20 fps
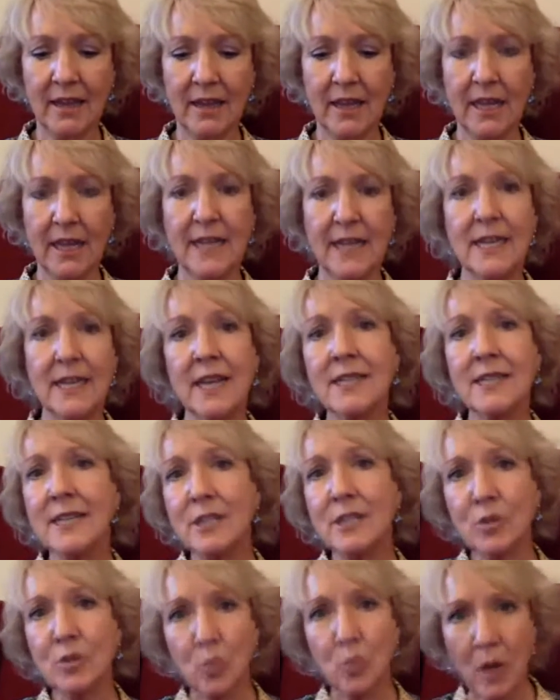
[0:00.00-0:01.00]
it doesn't
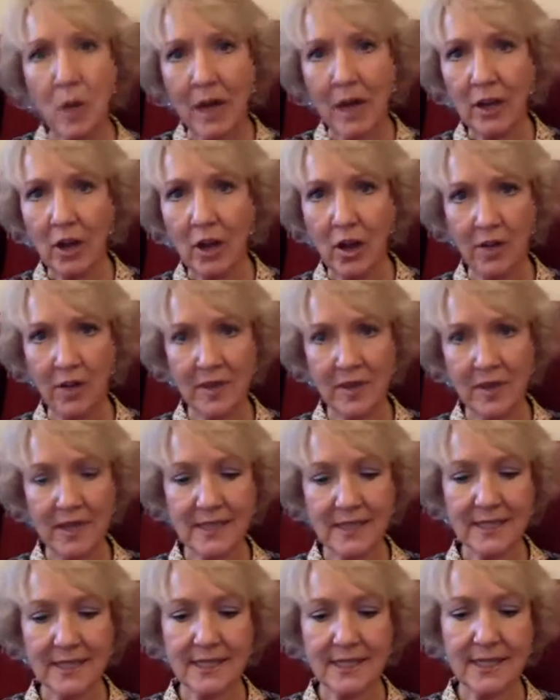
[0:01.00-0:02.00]
dwell on the
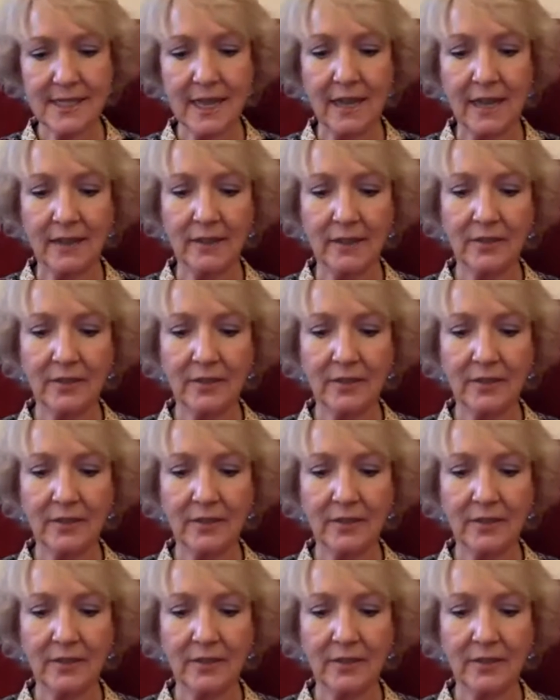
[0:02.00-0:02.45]
self.